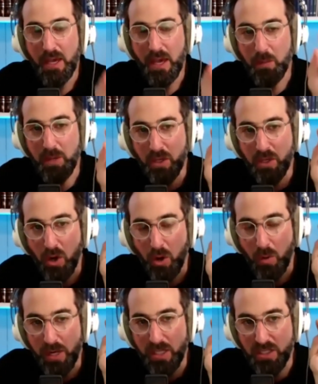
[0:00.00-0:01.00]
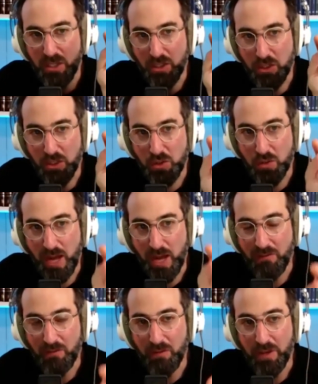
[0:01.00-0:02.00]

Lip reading: and we can already start to travel